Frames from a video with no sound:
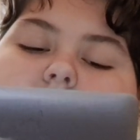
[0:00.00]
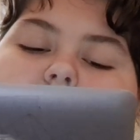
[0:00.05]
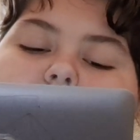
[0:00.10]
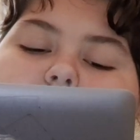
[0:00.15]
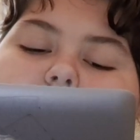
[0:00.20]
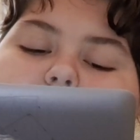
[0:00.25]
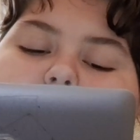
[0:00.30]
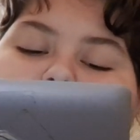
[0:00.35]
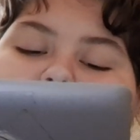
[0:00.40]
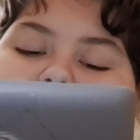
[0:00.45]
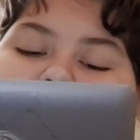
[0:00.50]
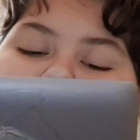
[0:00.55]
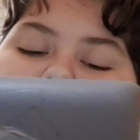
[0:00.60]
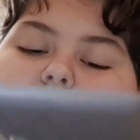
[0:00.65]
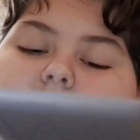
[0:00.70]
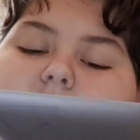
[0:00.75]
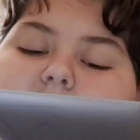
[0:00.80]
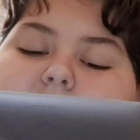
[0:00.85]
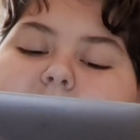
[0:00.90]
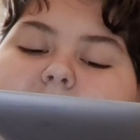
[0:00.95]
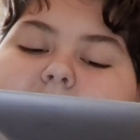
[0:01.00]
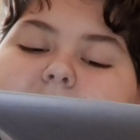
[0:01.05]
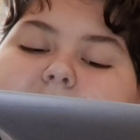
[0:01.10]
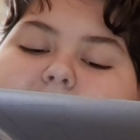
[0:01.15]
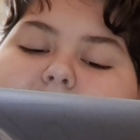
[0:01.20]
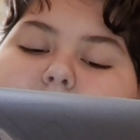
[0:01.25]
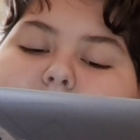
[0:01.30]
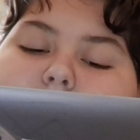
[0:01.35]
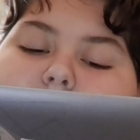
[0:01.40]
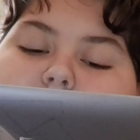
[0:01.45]
Yeah, all that
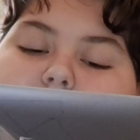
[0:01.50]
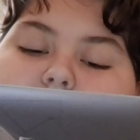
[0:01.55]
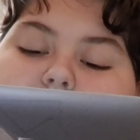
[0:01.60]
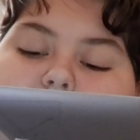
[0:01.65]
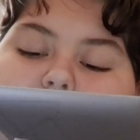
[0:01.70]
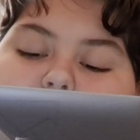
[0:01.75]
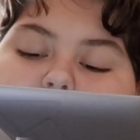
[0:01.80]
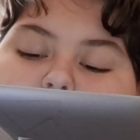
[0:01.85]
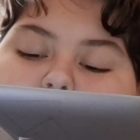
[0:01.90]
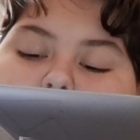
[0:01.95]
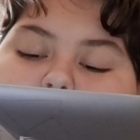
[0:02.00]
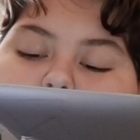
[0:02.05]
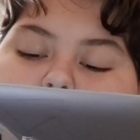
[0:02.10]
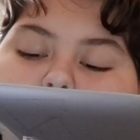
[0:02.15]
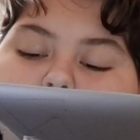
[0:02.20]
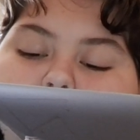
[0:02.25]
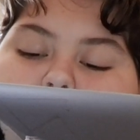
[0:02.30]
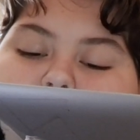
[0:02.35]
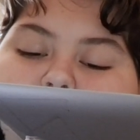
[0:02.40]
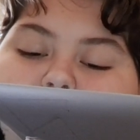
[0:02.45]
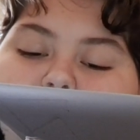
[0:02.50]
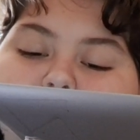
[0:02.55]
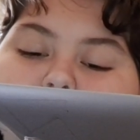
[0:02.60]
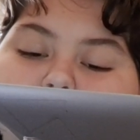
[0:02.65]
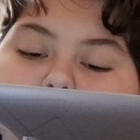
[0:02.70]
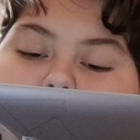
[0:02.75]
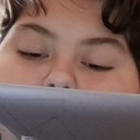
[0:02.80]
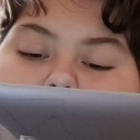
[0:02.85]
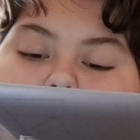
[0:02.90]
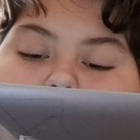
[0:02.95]
happened. Let's
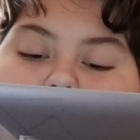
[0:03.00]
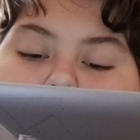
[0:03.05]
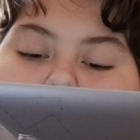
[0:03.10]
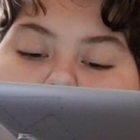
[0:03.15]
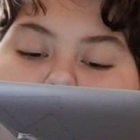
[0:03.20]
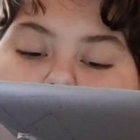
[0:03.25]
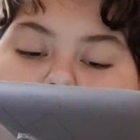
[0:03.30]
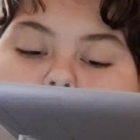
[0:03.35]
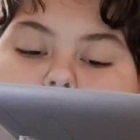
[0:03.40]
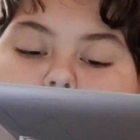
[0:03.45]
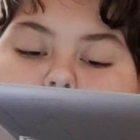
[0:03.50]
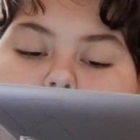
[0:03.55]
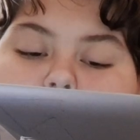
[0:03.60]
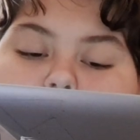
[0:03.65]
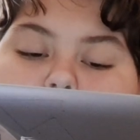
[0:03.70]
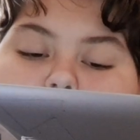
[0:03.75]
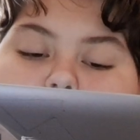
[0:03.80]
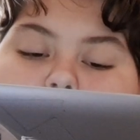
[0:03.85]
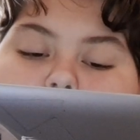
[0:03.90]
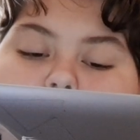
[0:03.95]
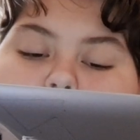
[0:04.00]
see. More.